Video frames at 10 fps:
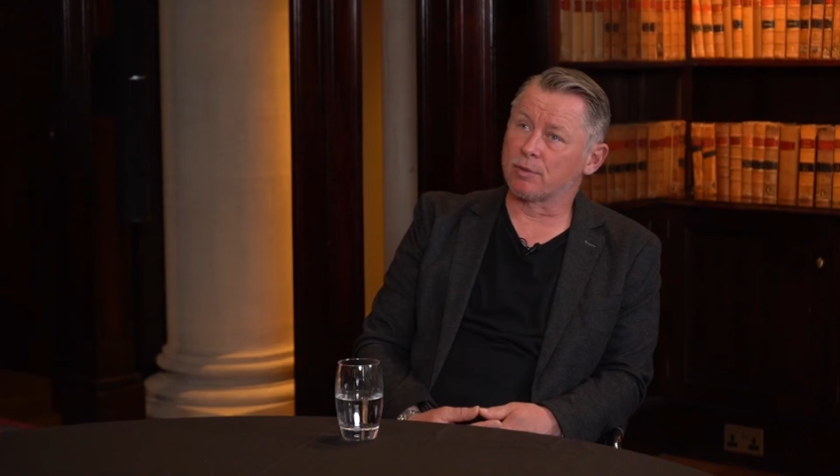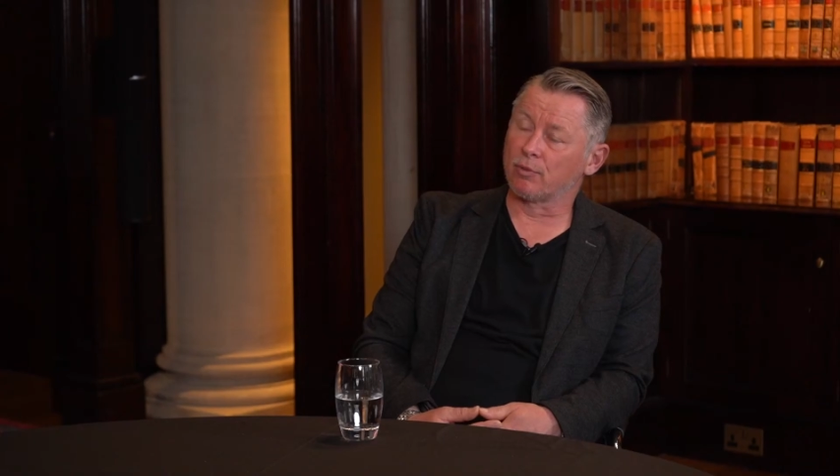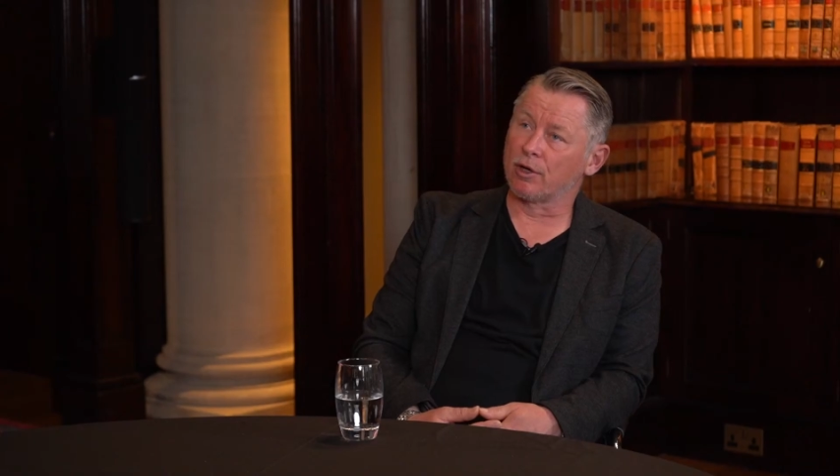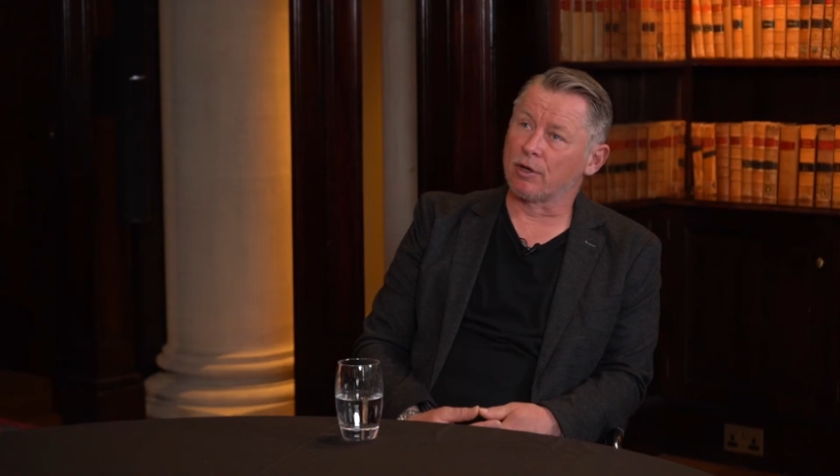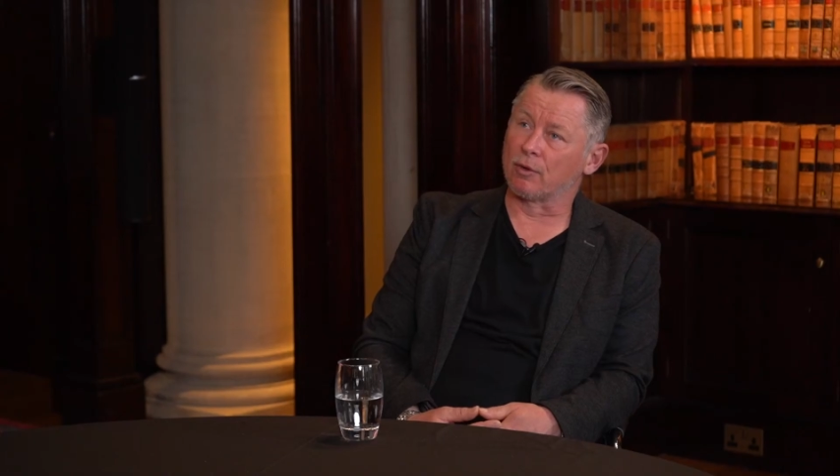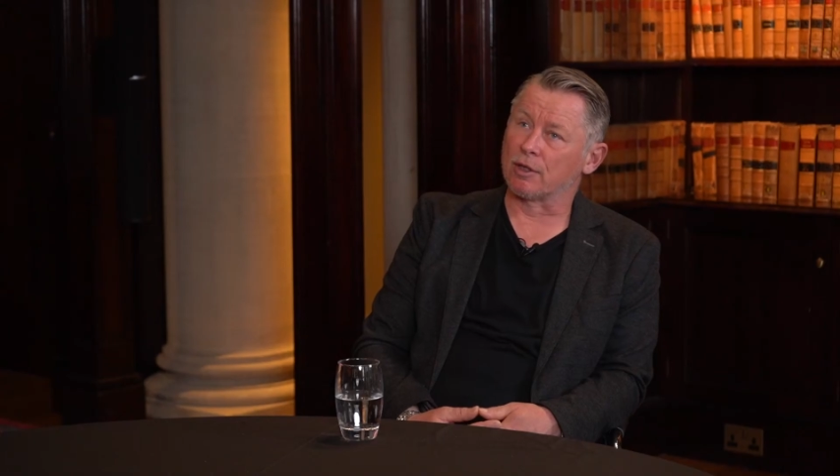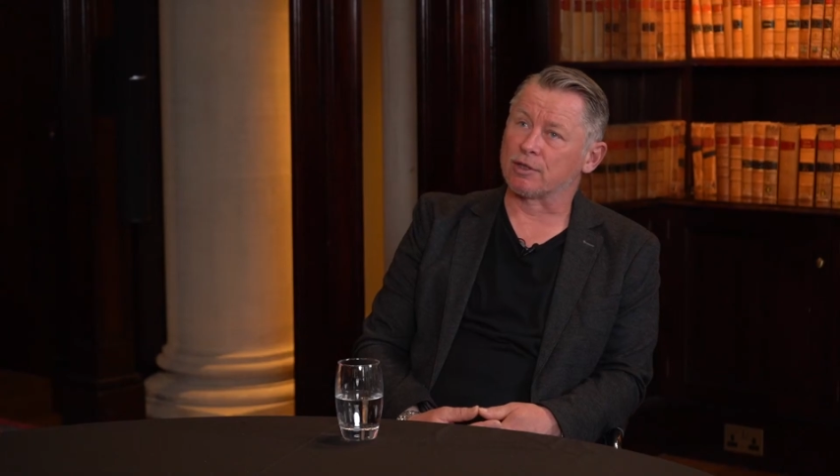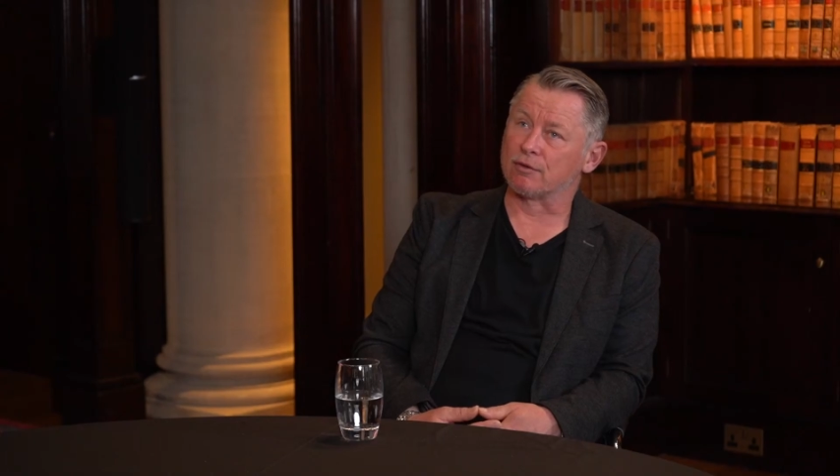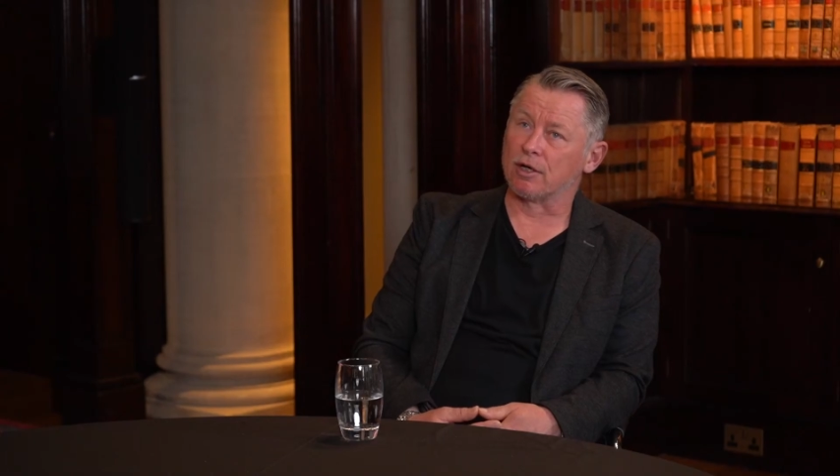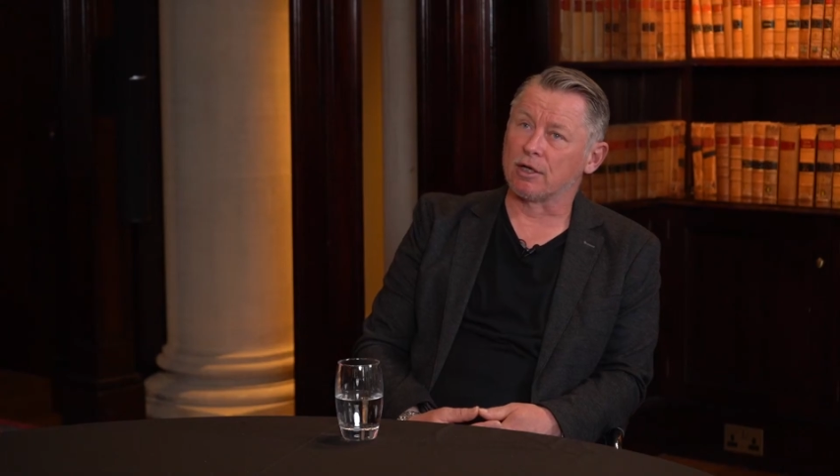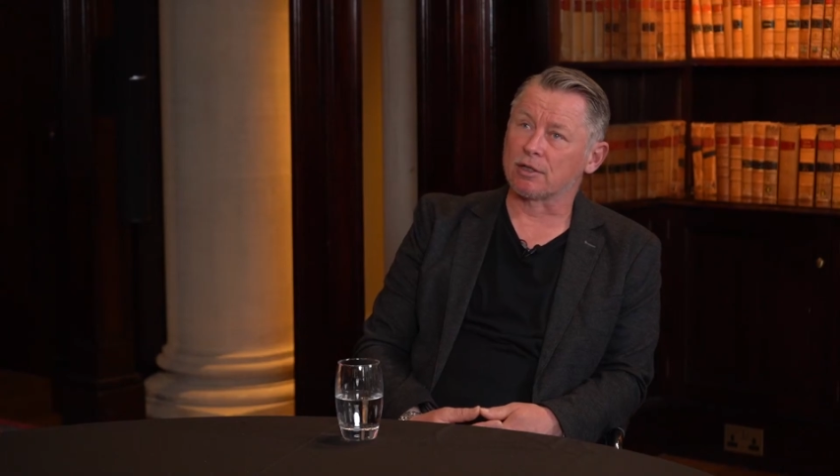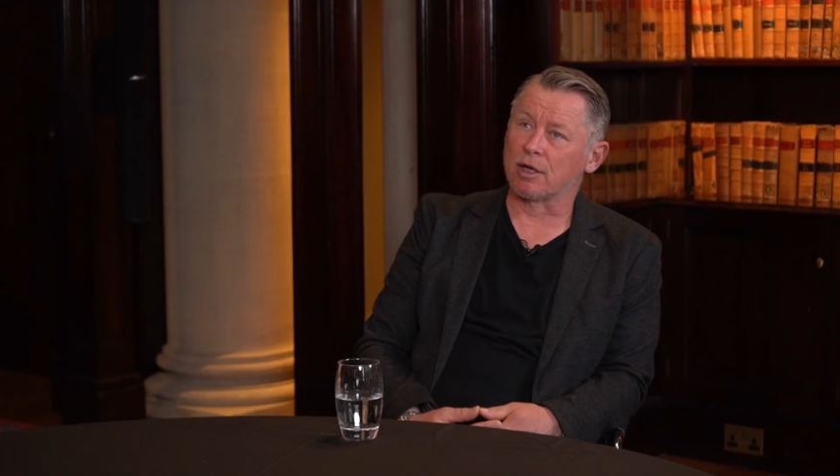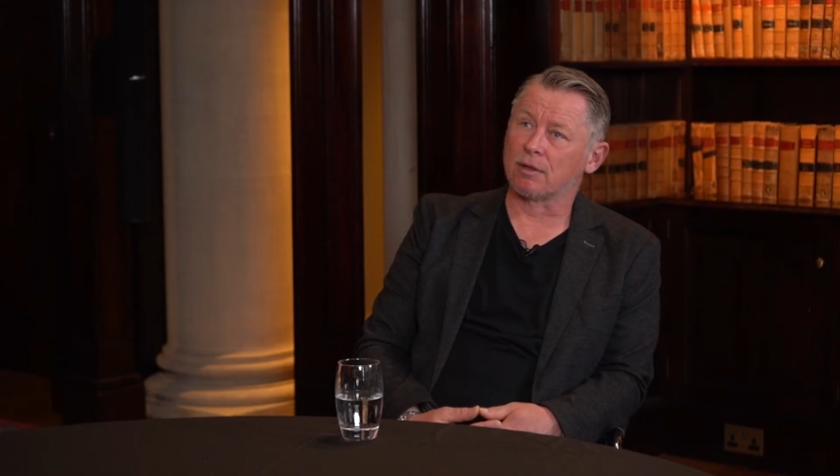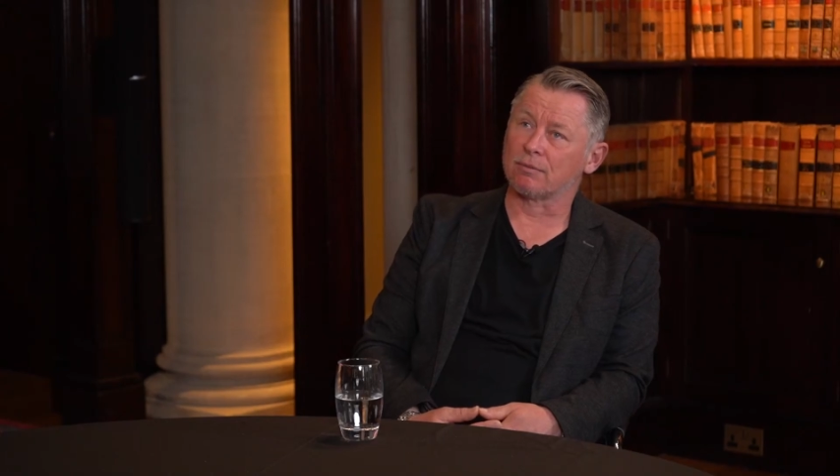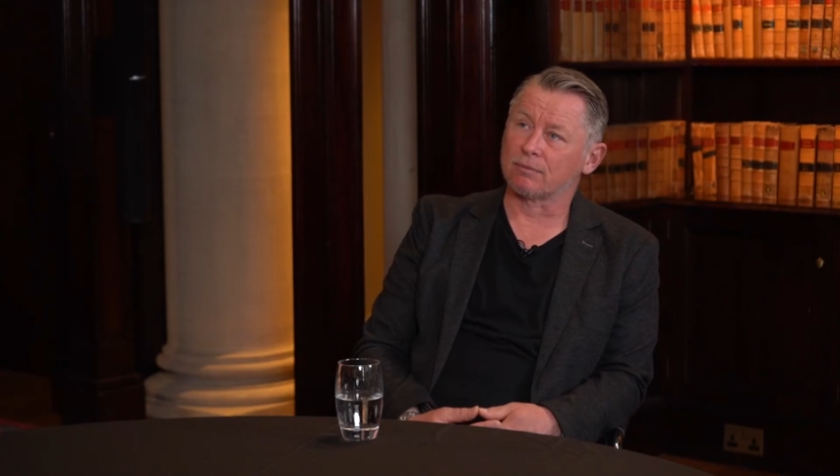a brilliant question, really, because